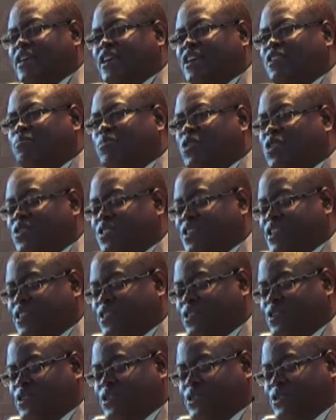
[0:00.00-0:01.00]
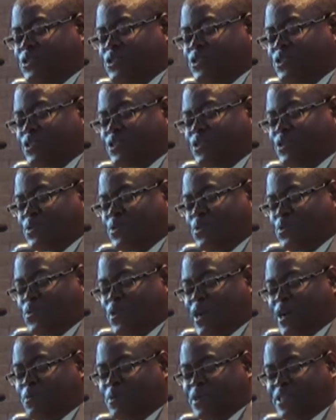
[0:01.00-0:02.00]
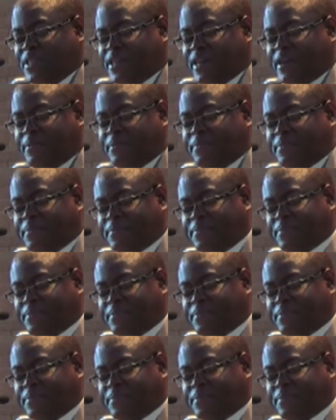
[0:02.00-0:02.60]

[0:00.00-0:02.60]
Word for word: are more than those who are with them.